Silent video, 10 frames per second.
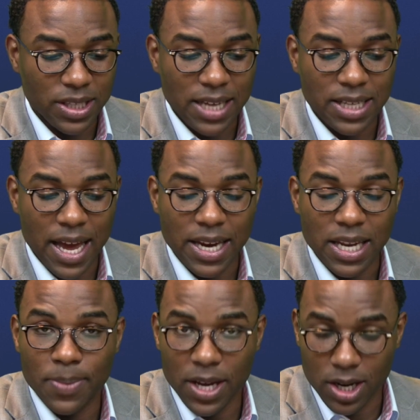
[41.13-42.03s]
get
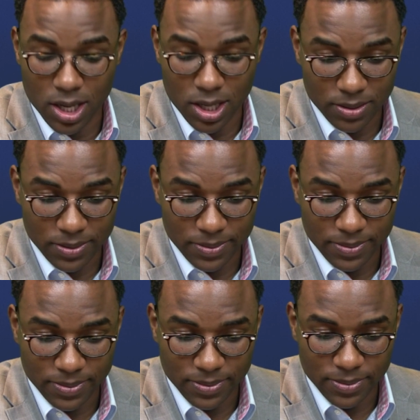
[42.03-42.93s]
any bigger.
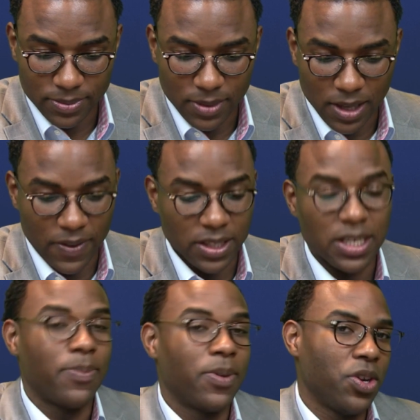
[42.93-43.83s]
If they did
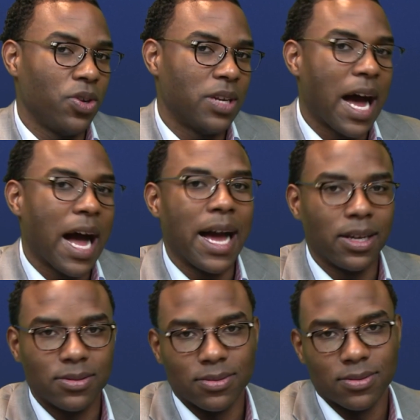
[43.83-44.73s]
get bigger, you'd die.
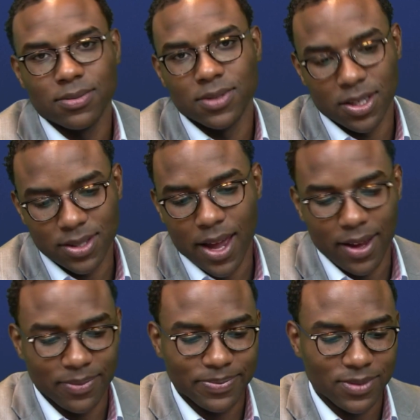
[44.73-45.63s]
Just
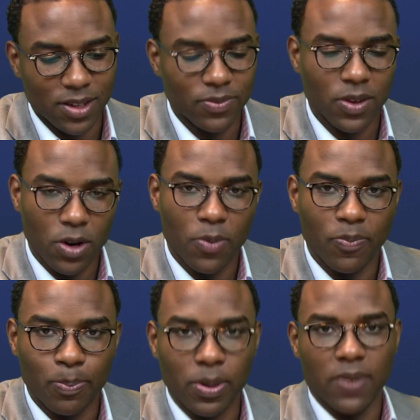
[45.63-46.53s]
saying. Your
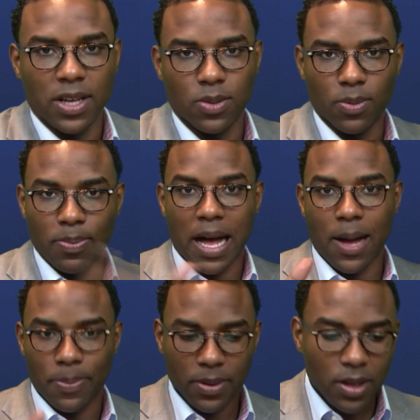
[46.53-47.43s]
blood vessel would
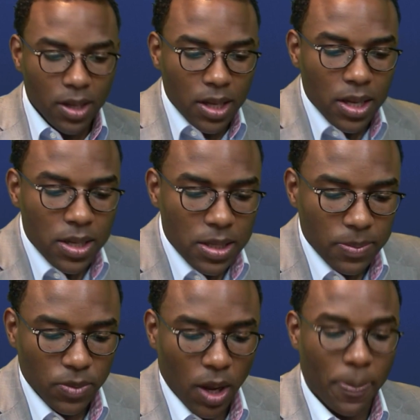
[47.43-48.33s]
pop.
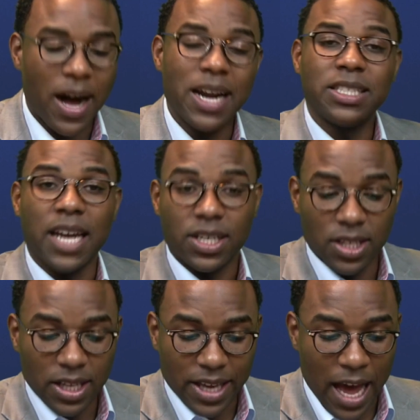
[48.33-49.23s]
Upon
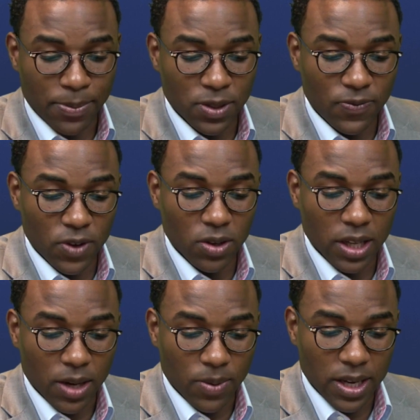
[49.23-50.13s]
injection, the capsule-filled
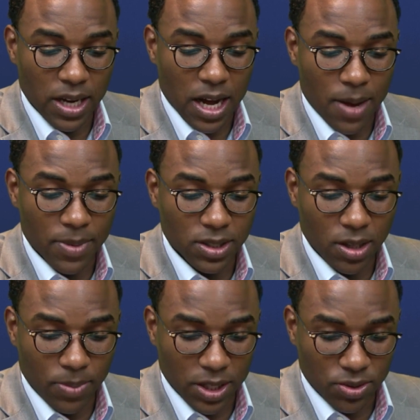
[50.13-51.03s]
liquid
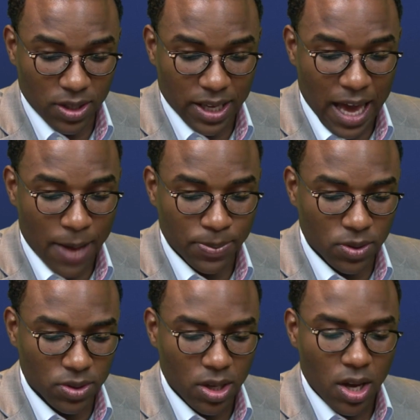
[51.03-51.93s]
into the bloodstream, the
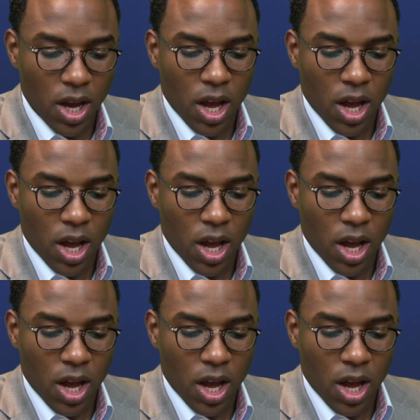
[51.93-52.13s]
capsules